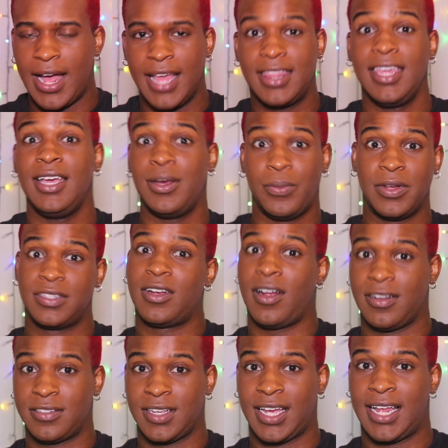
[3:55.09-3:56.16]
I think it was
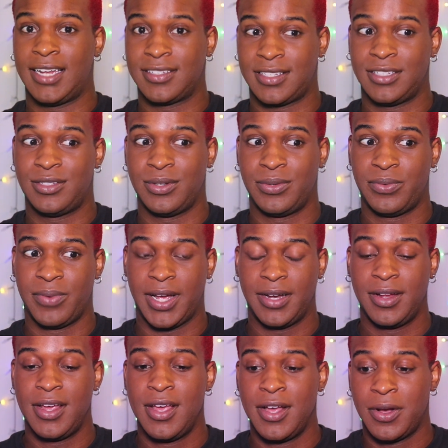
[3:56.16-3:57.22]
Guardians of the Galaxy 2
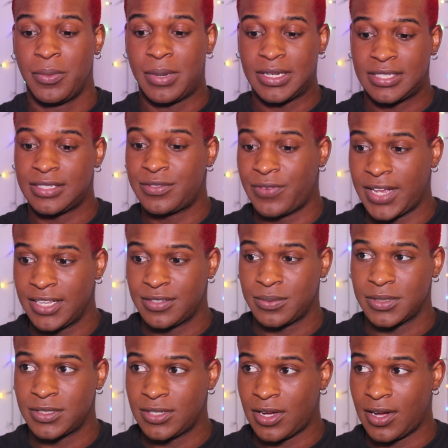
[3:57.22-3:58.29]
when What's-His-Face
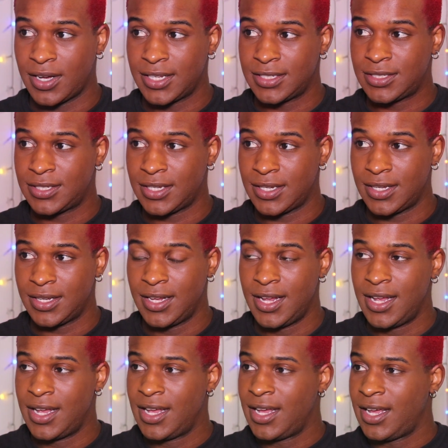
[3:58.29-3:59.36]
was talking to
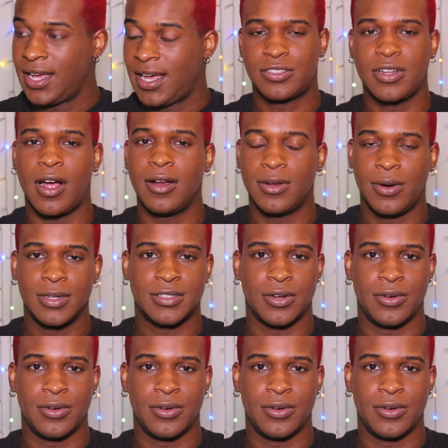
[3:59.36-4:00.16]
Star-Lord's